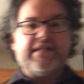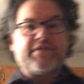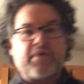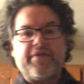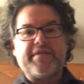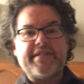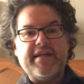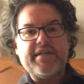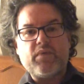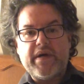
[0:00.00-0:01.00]
it's one of those
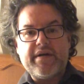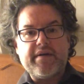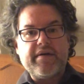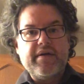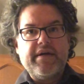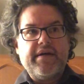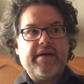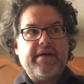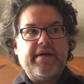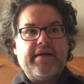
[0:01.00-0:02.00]
things where
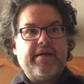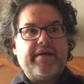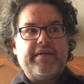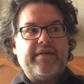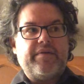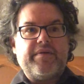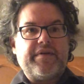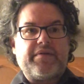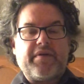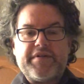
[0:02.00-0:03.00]
you're in
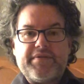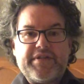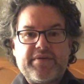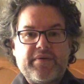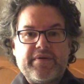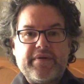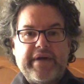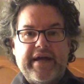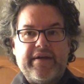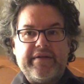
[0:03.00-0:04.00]
the grocery
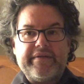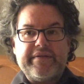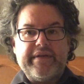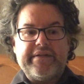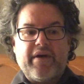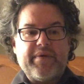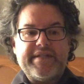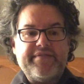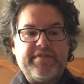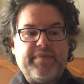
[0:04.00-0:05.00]
store and it always
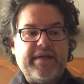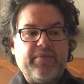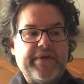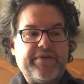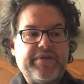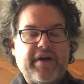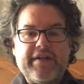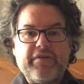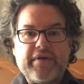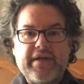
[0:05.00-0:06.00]
seems to be when you're
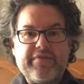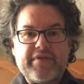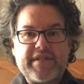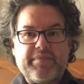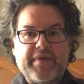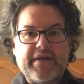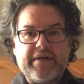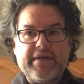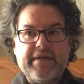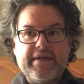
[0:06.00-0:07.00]
not looking for
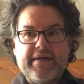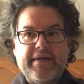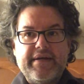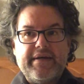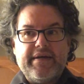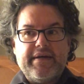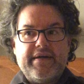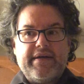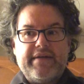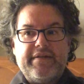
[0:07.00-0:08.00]
something,
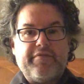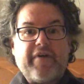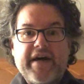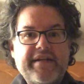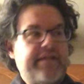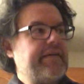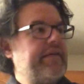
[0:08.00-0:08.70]
you find it.